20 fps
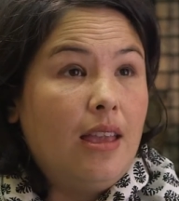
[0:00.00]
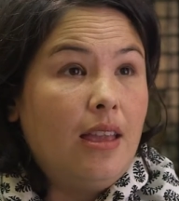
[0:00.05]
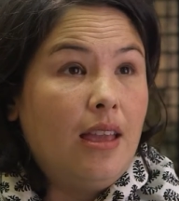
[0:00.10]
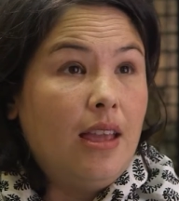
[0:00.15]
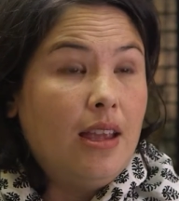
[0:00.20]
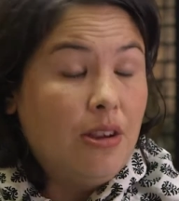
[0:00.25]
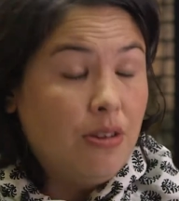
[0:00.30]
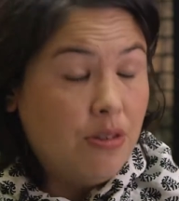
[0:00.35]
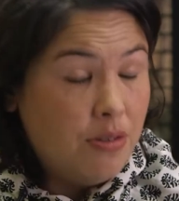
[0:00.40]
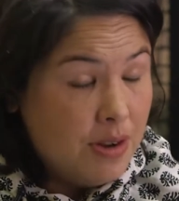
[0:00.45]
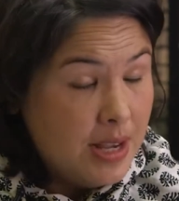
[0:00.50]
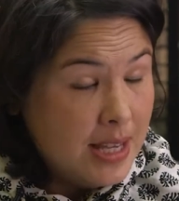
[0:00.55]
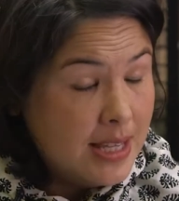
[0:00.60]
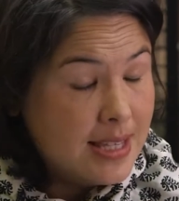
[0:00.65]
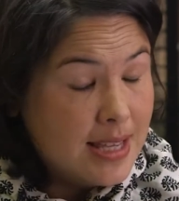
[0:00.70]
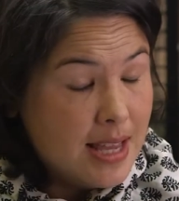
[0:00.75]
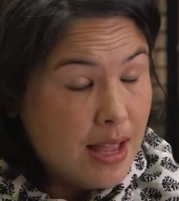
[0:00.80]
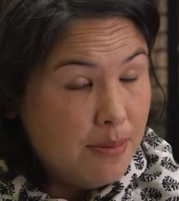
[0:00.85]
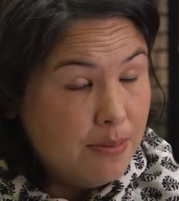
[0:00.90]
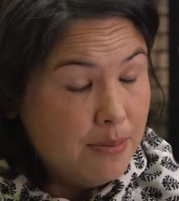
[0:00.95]

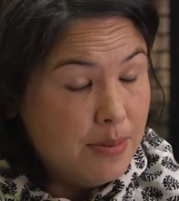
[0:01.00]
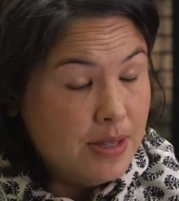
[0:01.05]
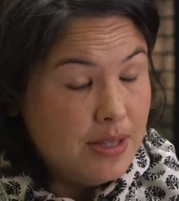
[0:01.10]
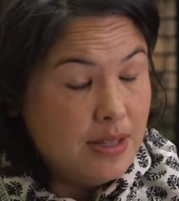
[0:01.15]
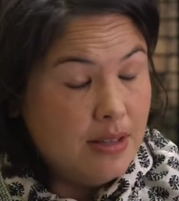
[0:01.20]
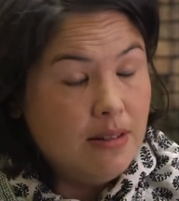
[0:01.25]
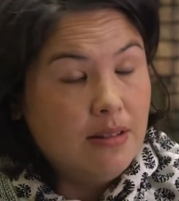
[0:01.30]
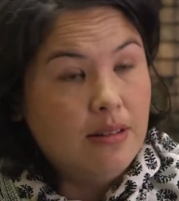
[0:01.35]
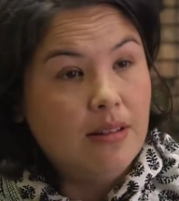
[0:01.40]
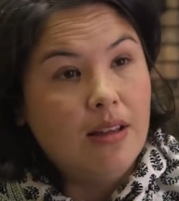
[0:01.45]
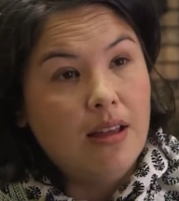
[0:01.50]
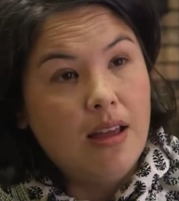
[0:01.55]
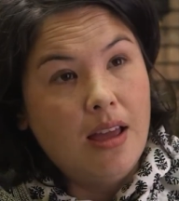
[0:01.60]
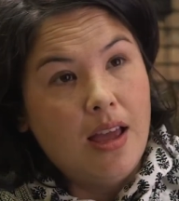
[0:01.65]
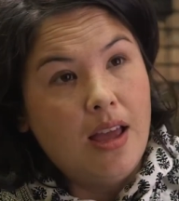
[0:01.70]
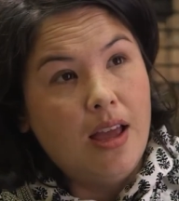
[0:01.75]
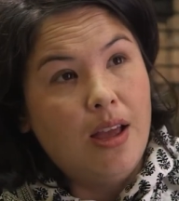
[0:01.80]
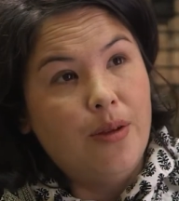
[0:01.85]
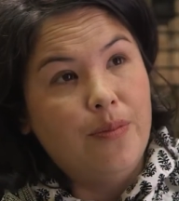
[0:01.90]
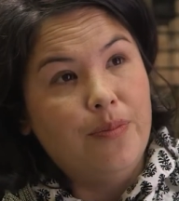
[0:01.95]
increased numbers,
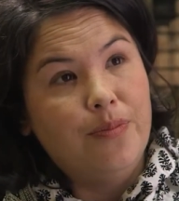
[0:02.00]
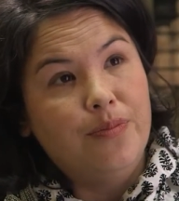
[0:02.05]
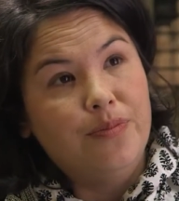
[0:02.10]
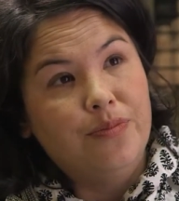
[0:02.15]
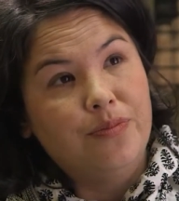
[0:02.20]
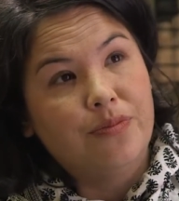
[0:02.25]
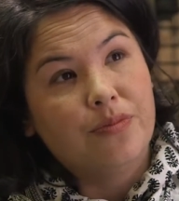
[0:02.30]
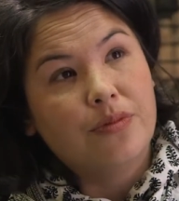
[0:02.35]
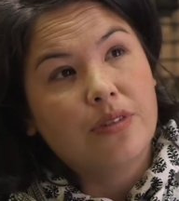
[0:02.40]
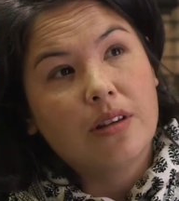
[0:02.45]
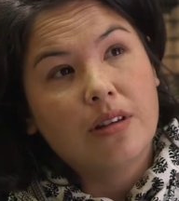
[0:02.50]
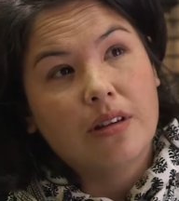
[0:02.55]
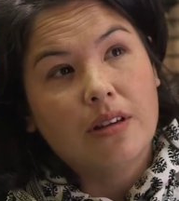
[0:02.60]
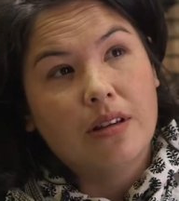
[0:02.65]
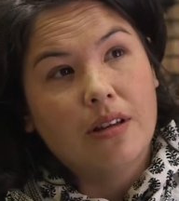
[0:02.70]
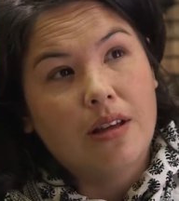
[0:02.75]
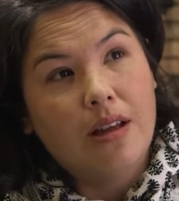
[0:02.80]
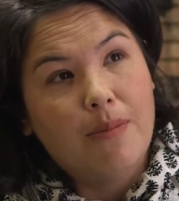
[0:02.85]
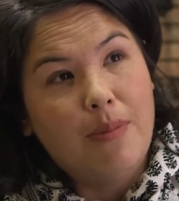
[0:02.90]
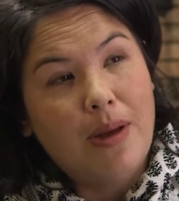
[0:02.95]

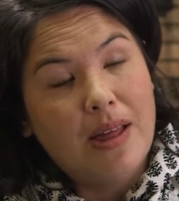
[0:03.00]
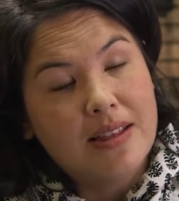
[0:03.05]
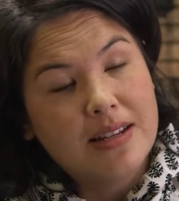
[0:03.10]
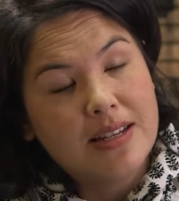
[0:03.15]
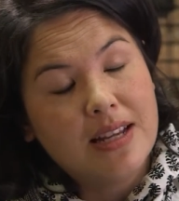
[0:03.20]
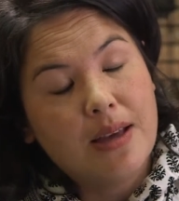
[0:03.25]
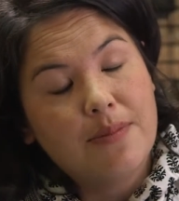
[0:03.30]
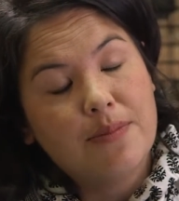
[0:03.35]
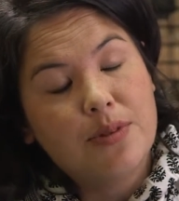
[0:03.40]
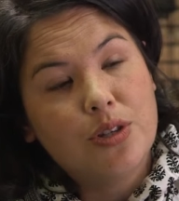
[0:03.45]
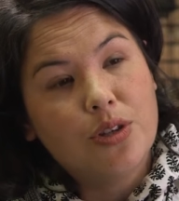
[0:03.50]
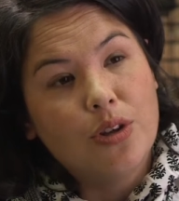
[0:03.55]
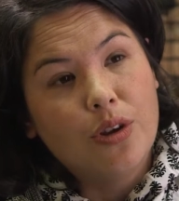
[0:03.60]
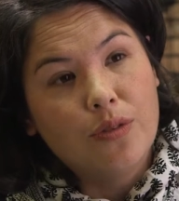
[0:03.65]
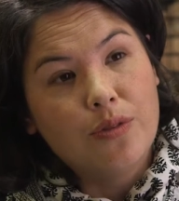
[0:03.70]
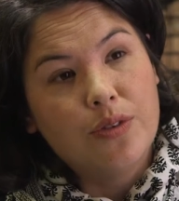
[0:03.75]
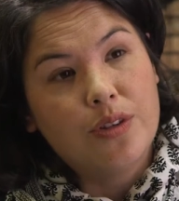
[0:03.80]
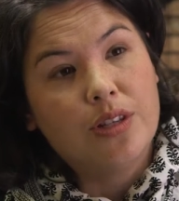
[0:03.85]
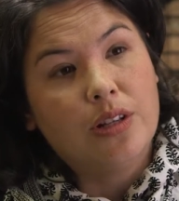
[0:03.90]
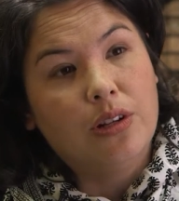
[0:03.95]
about the time
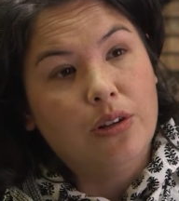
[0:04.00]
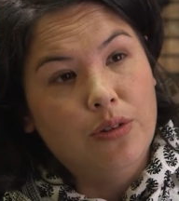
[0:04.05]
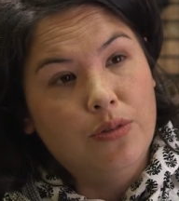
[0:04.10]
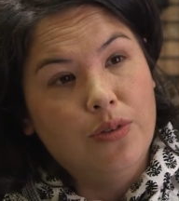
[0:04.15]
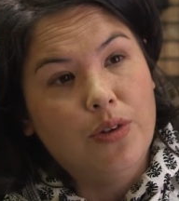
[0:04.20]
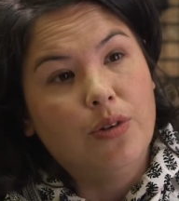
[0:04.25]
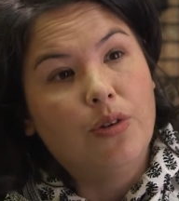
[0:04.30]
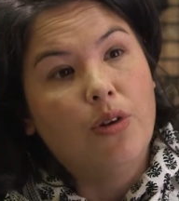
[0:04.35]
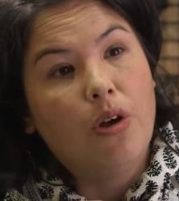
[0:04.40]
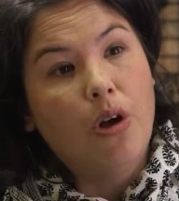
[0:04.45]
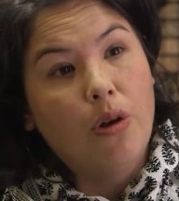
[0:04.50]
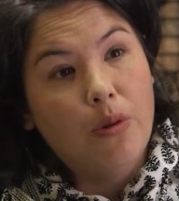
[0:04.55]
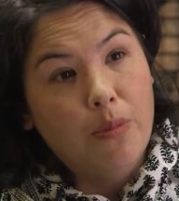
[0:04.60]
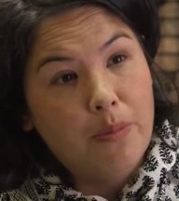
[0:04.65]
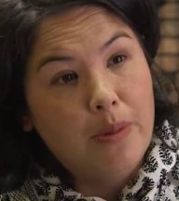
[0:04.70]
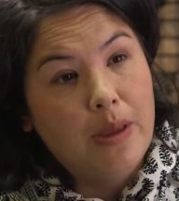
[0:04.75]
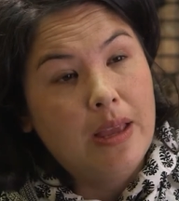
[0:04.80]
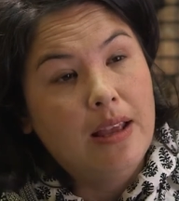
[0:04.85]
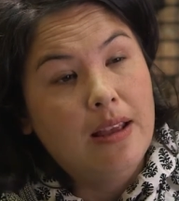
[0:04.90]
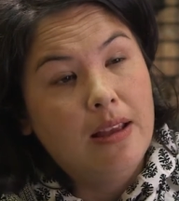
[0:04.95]
surface alluvial gold
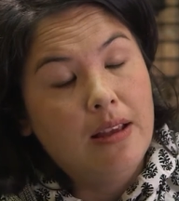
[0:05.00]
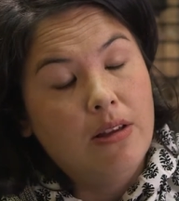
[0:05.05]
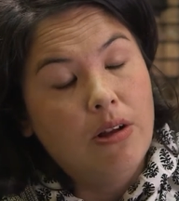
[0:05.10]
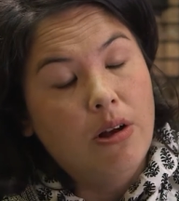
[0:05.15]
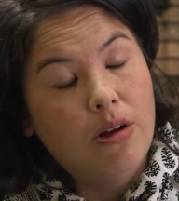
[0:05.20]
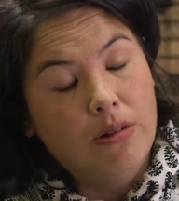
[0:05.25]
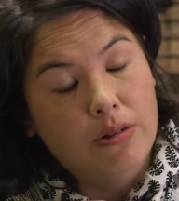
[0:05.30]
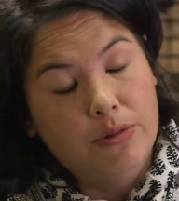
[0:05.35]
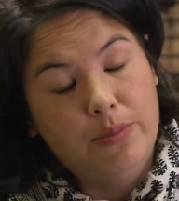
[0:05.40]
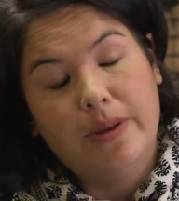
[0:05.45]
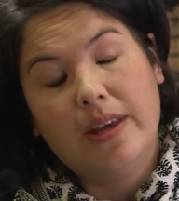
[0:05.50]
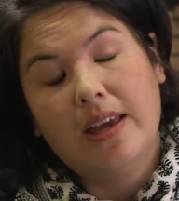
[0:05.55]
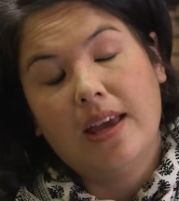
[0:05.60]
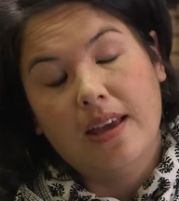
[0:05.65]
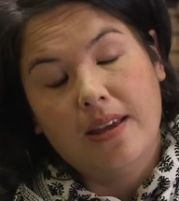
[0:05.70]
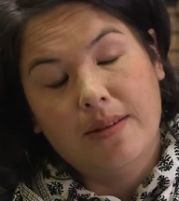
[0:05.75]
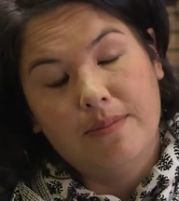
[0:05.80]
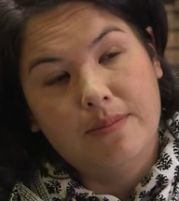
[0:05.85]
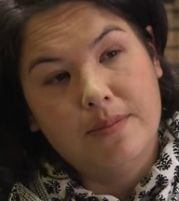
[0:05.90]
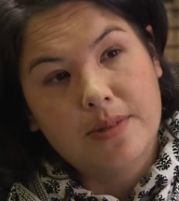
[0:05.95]

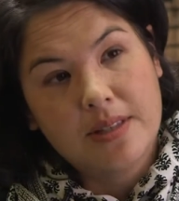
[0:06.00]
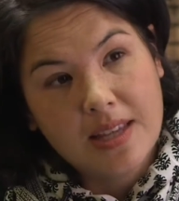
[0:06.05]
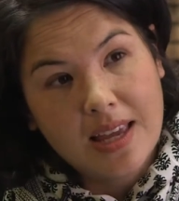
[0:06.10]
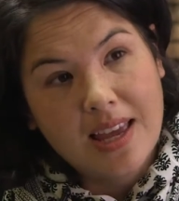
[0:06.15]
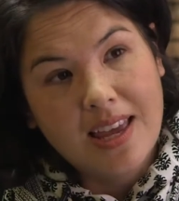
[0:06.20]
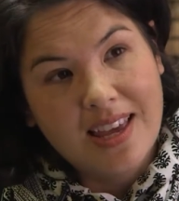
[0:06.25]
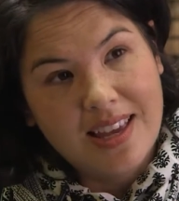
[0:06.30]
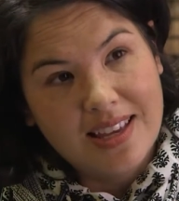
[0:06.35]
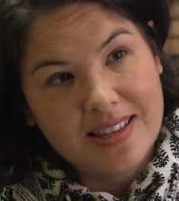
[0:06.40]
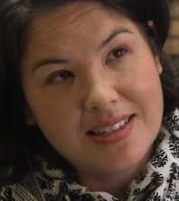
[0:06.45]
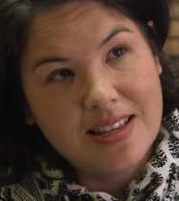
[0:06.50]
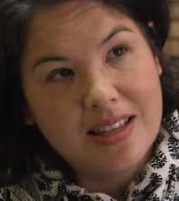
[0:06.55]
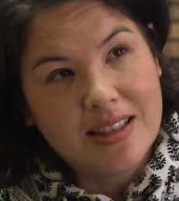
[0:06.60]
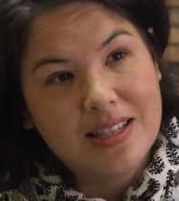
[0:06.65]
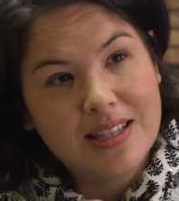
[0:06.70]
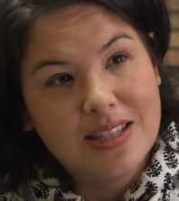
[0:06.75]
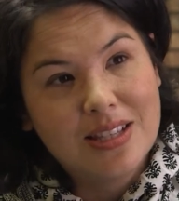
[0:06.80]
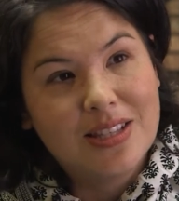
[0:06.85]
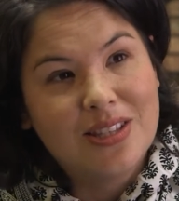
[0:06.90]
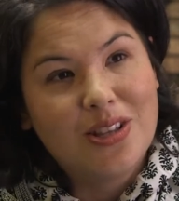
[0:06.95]
became scarce. Now
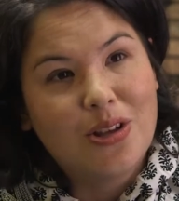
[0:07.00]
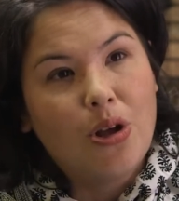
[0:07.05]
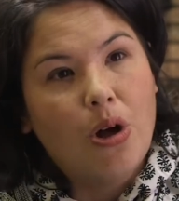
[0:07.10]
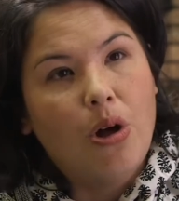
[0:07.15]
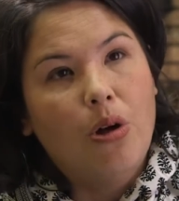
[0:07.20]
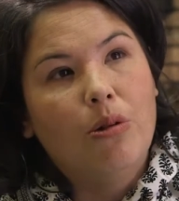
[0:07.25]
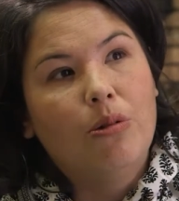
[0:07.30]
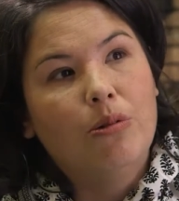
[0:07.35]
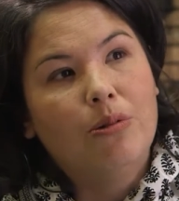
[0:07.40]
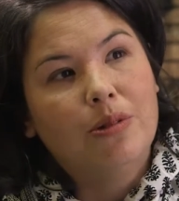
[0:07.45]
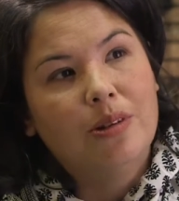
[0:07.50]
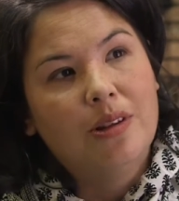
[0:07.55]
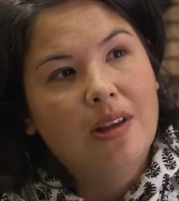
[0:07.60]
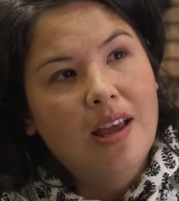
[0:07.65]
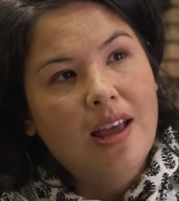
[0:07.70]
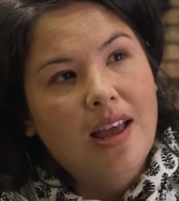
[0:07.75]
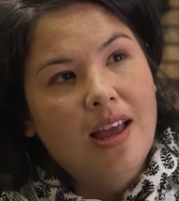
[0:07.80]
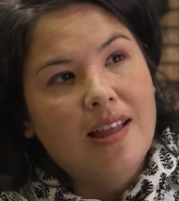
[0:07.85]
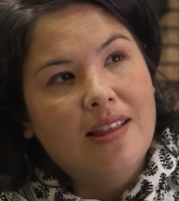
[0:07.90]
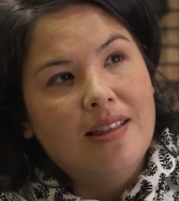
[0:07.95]
this is the gold
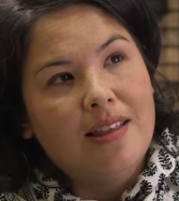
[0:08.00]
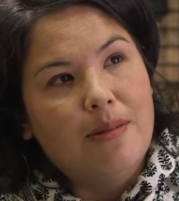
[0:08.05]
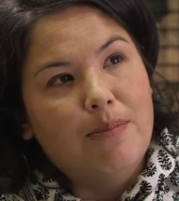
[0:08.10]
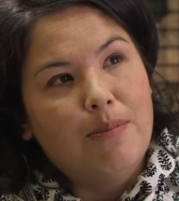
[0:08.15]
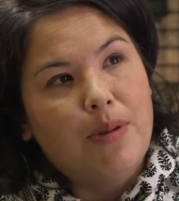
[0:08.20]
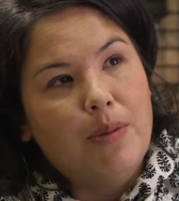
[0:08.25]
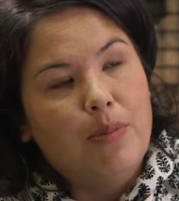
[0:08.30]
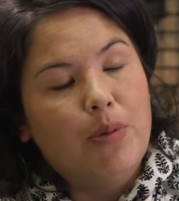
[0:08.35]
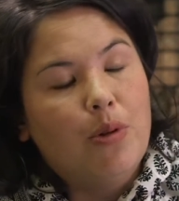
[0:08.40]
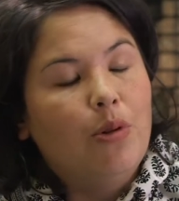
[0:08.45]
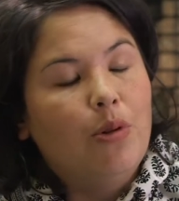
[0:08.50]
that people